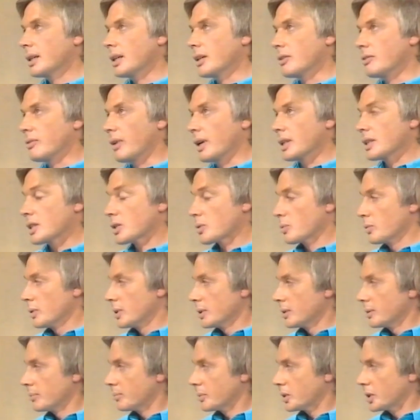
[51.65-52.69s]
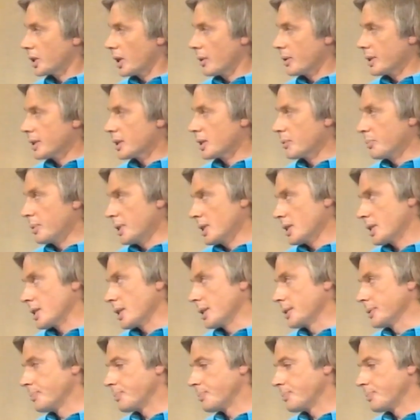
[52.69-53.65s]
events will show it to be so.